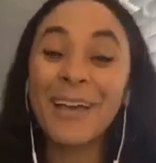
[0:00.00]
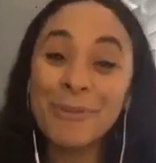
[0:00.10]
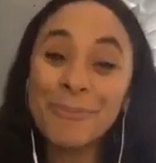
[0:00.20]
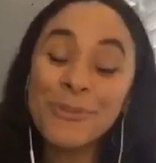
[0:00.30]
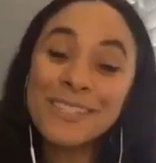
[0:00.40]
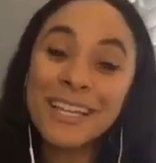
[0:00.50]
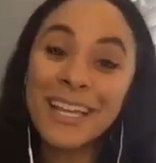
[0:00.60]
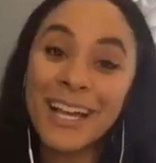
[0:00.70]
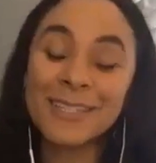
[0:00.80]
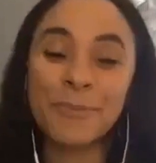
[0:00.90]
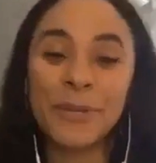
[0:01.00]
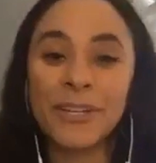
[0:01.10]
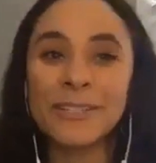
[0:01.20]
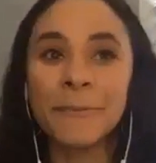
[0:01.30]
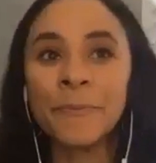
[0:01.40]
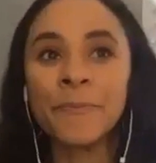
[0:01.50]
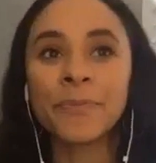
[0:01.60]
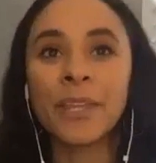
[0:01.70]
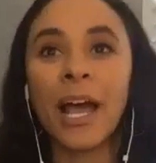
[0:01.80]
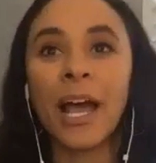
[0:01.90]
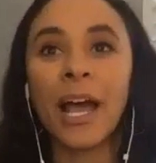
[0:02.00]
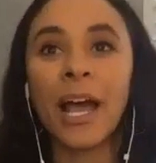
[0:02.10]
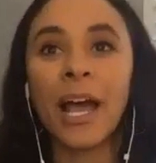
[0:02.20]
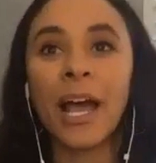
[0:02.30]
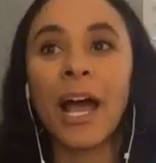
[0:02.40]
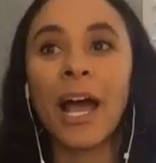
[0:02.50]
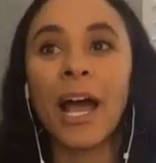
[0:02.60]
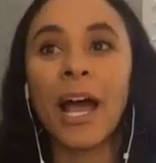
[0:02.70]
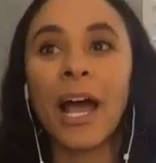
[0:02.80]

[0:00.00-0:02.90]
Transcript: and people say yes because I'm a connector.